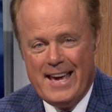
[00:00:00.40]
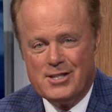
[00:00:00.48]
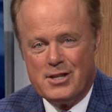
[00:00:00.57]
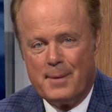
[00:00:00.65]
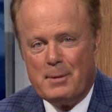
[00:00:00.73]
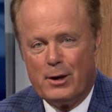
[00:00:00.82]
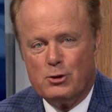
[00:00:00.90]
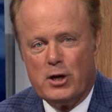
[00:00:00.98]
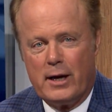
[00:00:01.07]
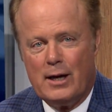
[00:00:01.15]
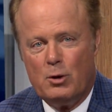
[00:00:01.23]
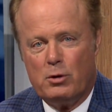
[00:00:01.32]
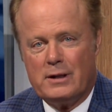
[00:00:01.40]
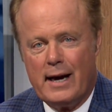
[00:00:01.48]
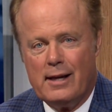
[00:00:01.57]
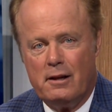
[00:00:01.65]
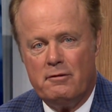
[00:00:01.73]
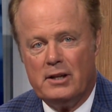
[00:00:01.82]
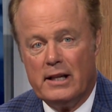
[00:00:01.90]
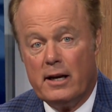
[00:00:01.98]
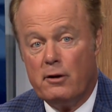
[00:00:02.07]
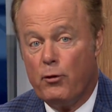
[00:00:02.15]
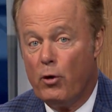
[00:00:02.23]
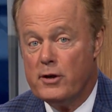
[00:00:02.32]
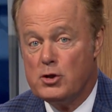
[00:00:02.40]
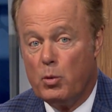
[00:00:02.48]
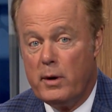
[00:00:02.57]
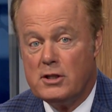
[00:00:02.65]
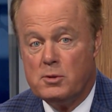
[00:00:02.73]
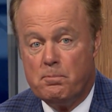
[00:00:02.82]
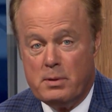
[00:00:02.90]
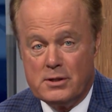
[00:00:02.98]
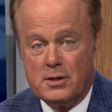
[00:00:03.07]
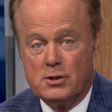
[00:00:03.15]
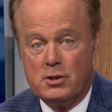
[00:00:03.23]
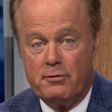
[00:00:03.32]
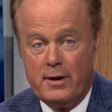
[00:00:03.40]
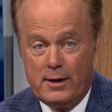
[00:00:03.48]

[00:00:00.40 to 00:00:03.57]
It's time now to check in with Kylie Veleta for this week's Business of